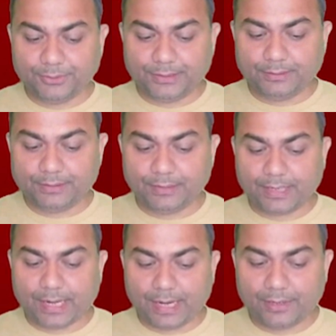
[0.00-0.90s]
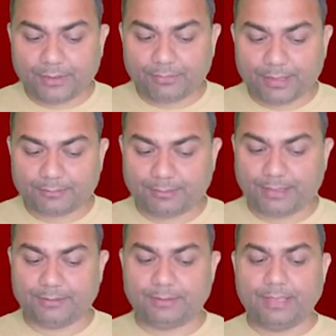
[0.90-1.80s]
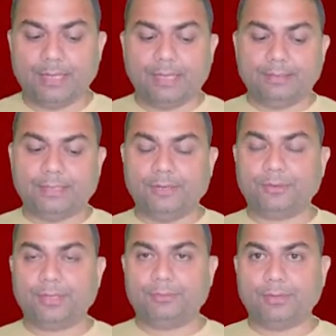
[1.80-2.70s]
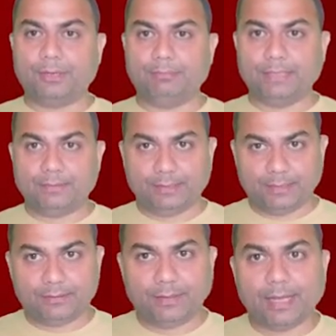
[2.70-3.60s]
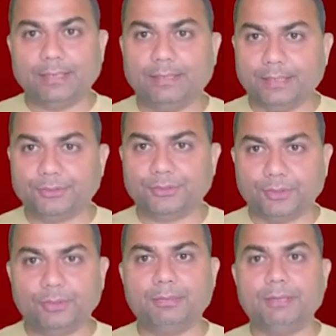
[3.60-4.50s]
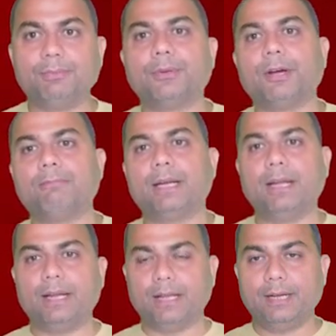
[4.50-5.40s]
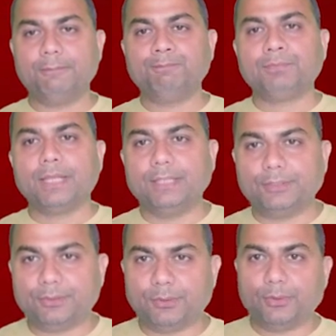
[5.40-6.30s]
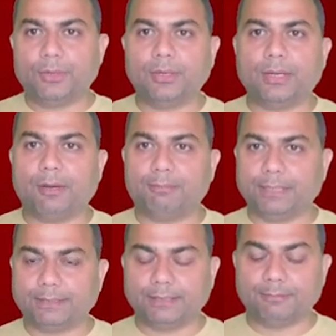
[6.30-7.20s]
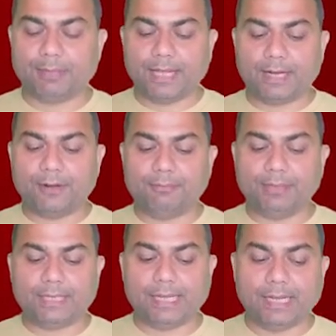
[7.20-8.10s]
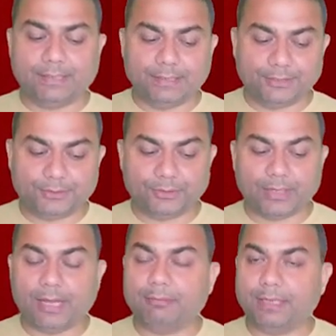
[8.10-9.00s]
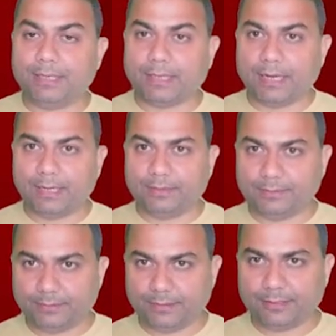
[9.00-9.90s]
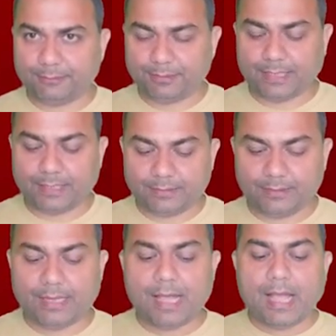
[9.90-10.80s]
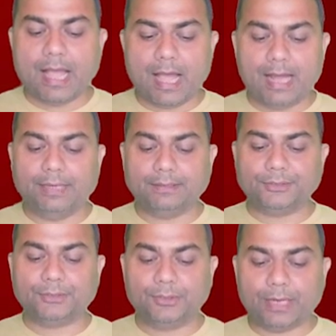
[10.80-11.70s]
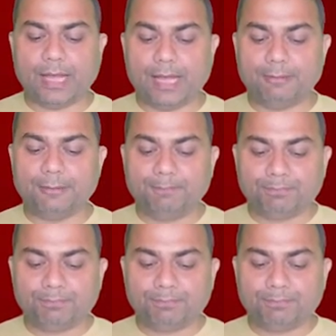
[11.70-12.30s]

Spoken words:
this is the kind of experience they are looking for. Means yes, candidates should be from retail store operations background, but candidates should have data analysis experience and should have